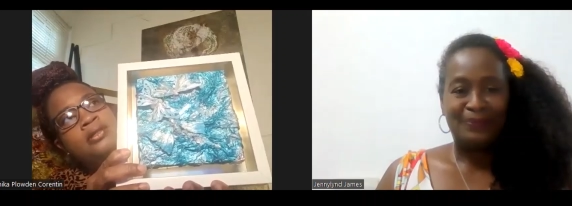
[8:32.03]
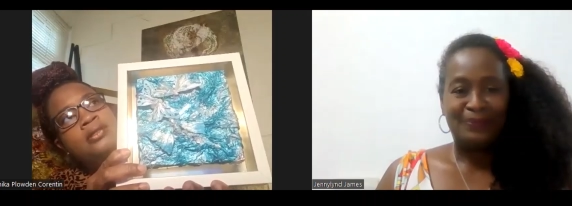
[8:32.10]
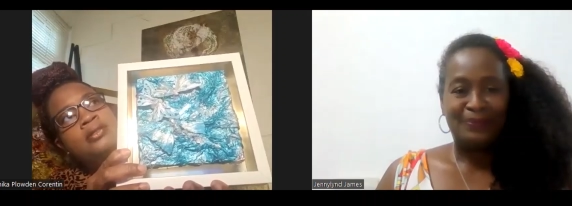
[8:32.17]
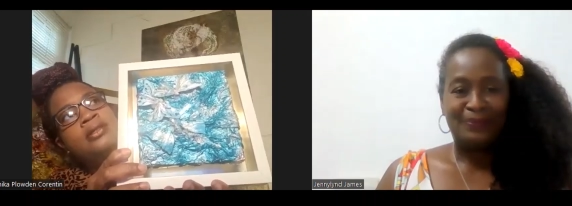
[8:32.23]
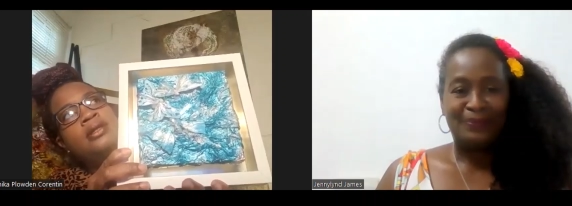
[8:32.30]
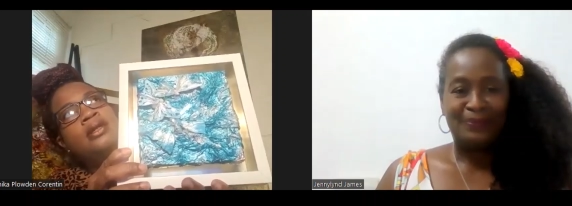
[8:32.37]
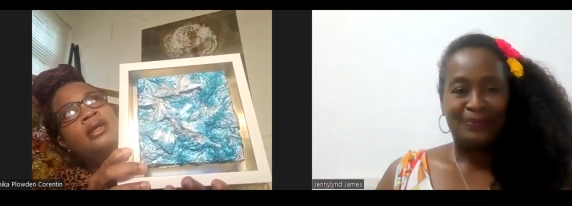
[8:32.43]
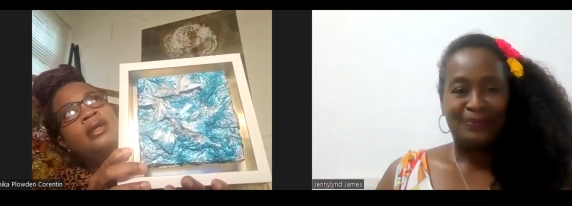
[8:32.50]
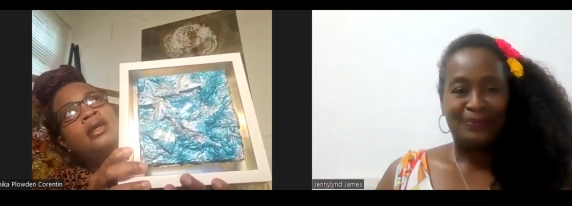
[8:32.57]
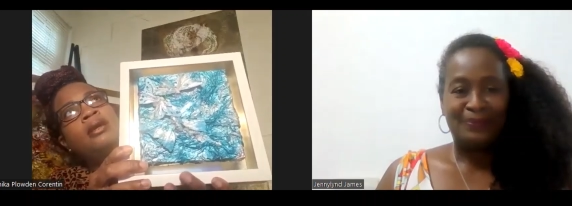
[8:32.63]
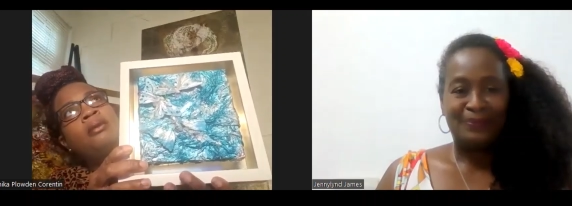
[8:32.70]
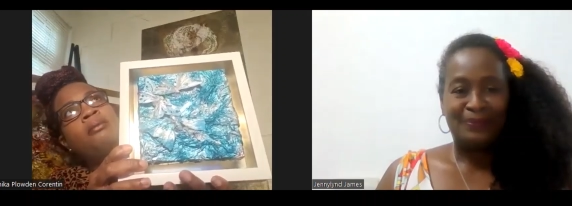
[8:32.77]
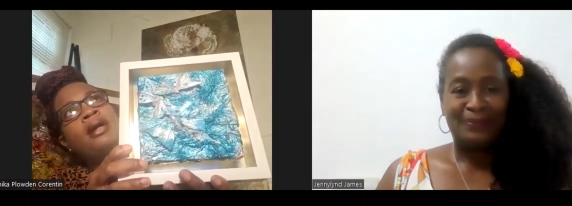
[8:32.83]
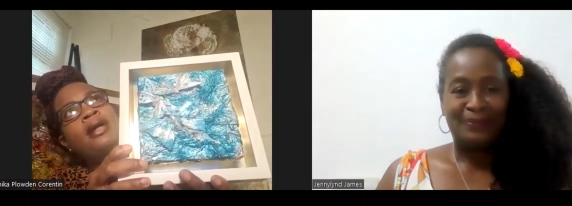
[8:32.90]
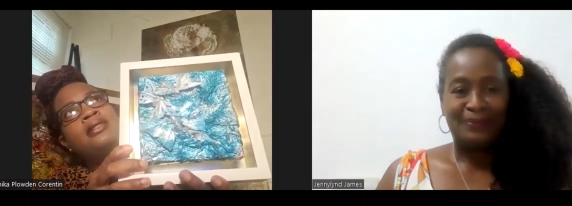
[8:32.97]
Speaker 1: is the
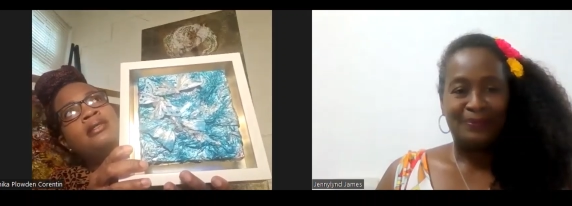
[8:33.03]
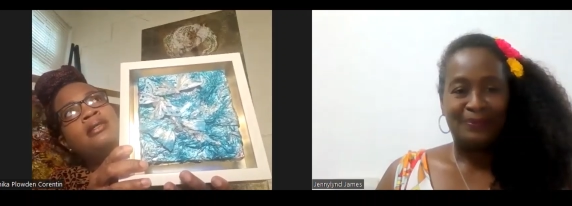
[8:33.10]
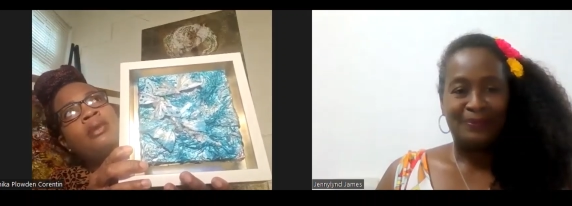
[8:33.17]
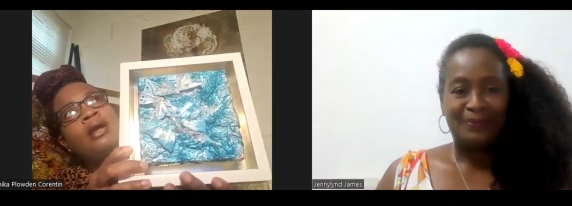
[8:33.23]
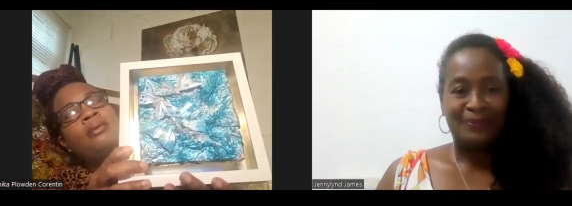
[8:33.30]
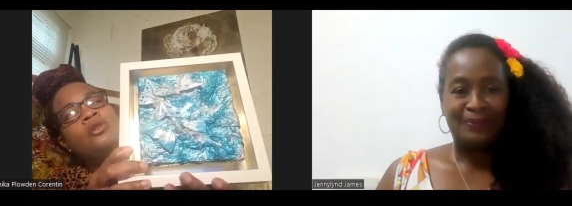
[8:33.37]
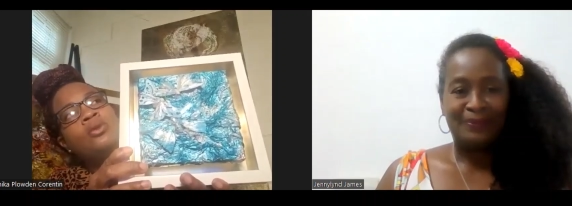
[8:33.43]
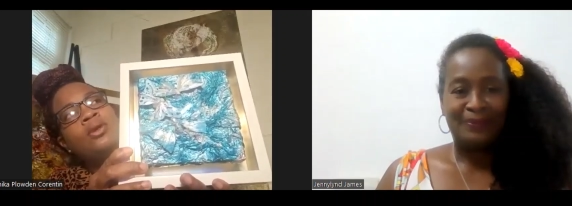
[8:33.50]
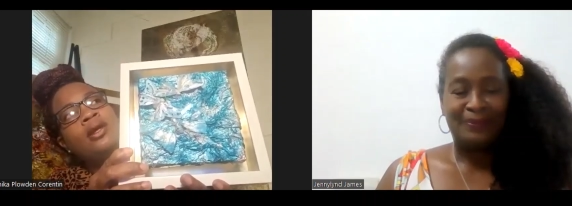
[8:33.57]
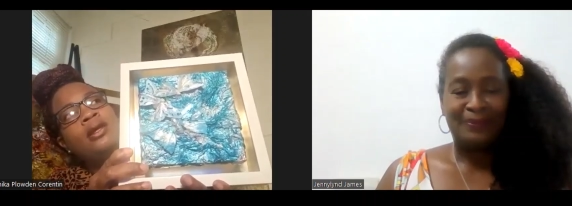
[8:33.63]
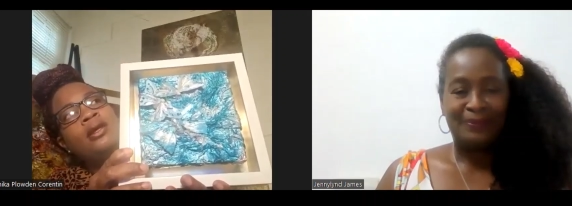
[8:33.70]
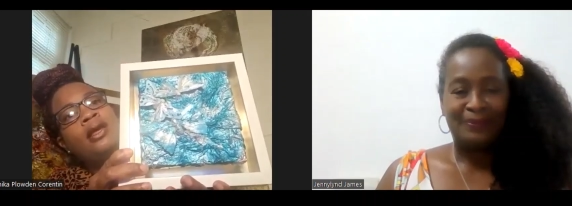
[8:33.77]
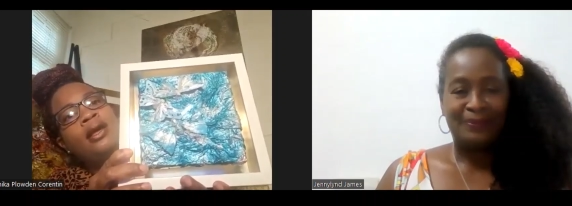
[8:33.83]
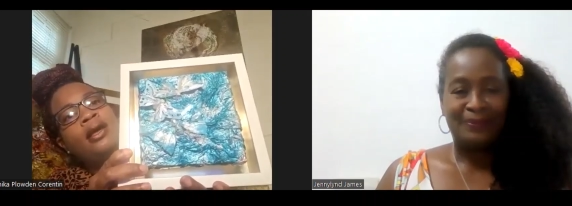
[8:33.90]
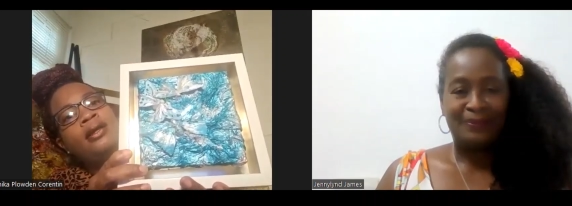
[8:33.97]

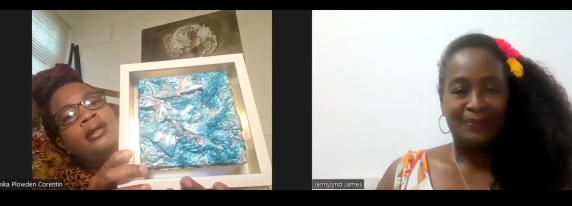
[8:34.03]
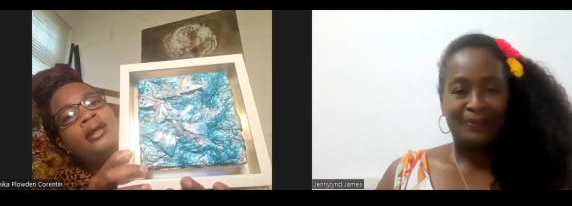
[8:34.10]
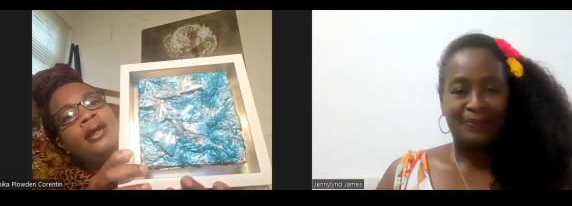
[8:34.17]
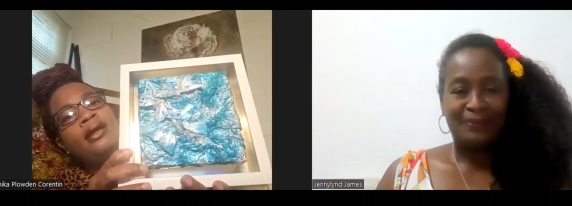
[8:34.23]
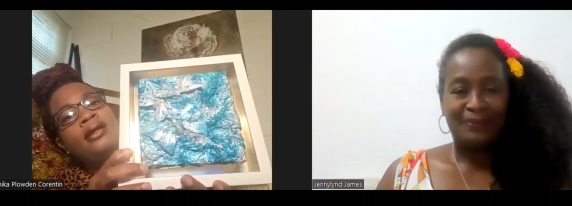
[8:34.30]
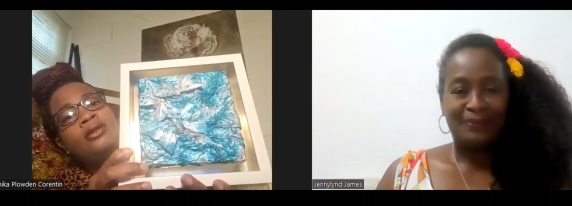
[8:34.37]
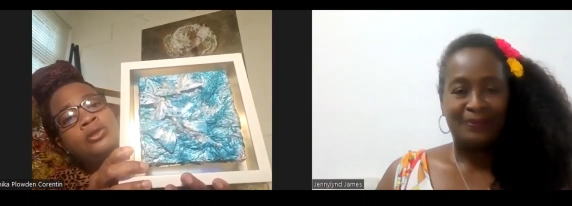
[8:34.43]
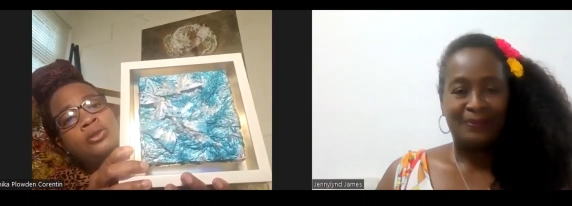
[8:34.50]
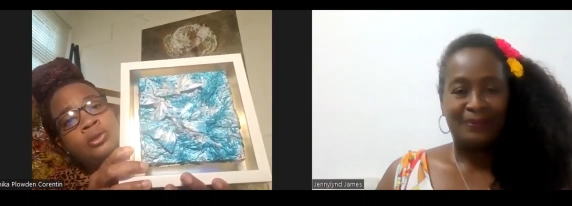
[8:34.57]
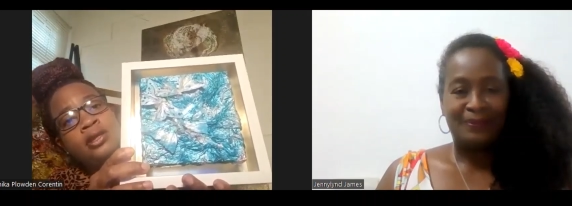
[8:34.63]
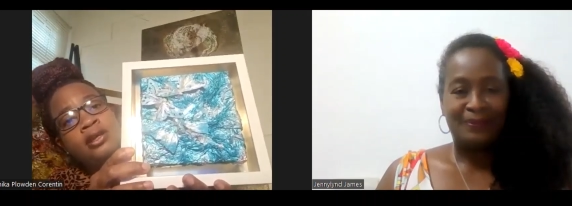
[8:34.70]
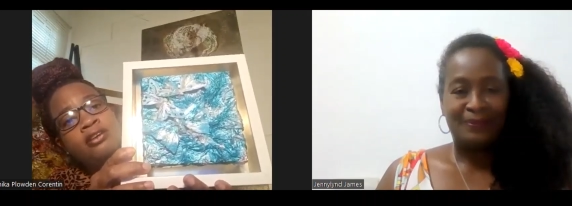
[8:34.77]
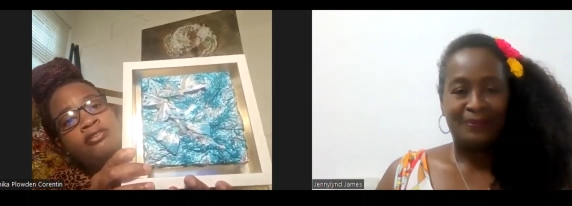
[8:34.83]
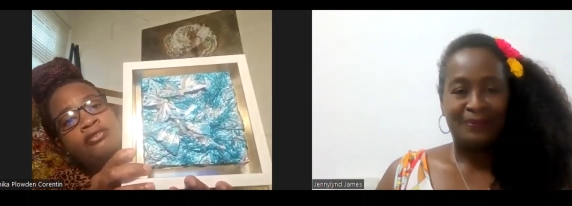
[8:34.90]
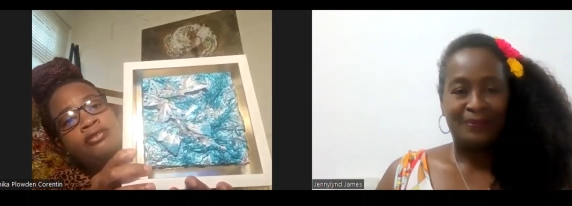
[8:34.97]
batimamselle, and I do
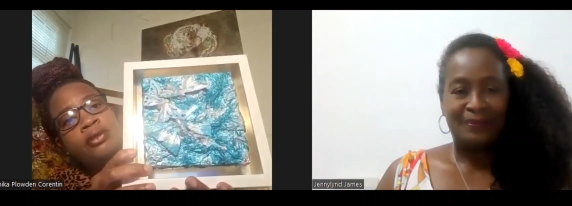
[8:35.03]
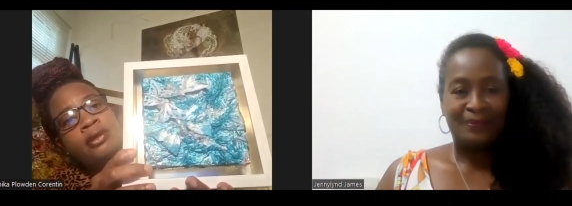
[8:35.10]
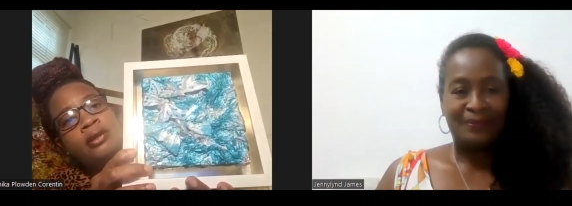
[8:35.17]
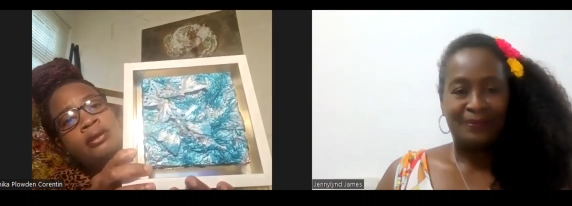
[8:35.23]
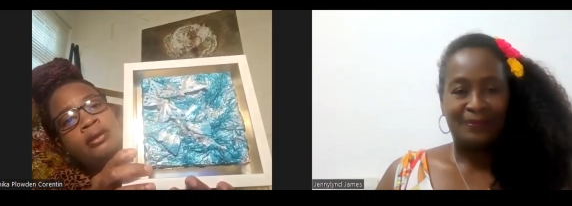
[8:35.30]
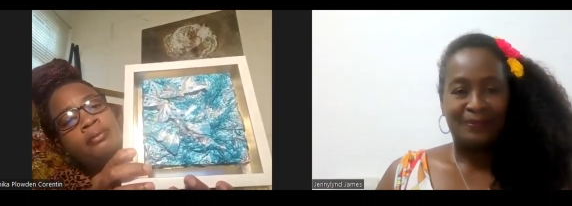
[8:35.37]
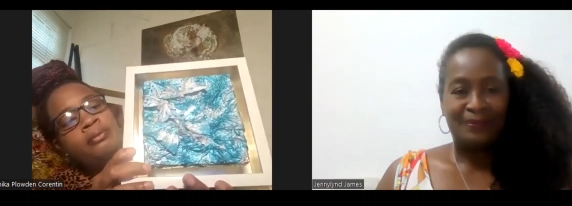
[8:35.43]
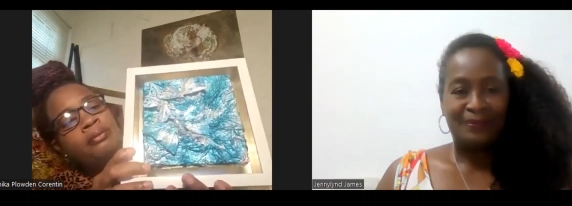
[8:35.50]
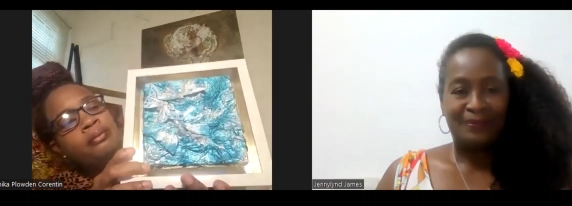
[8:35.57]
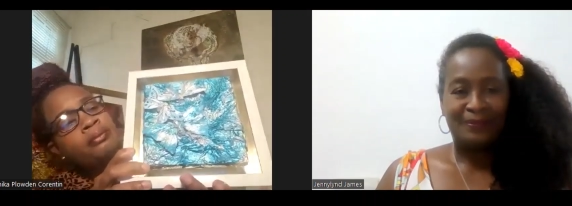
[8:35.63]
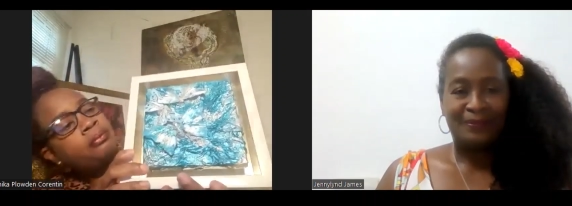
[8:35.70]
love um,